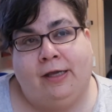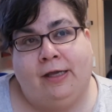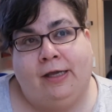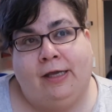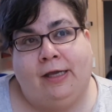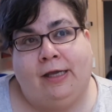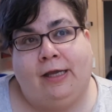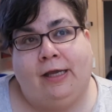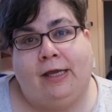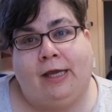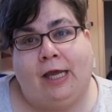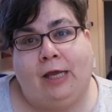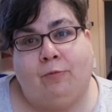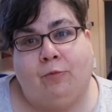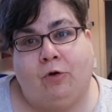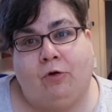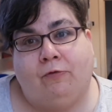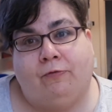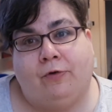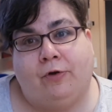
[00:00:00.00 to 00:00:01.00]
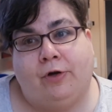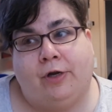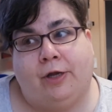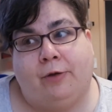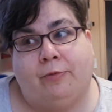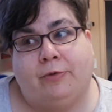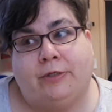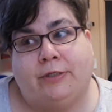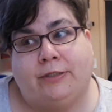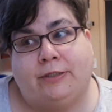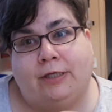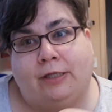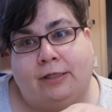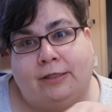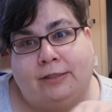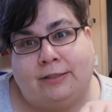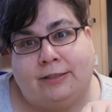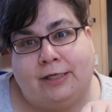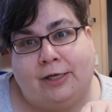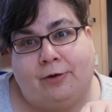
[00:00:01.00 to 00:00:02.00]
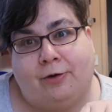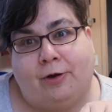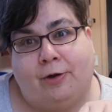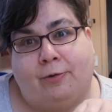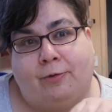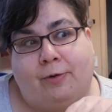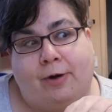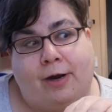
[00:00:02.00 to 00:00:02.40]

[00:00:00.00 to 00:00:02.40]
He came over. It was still a secret right up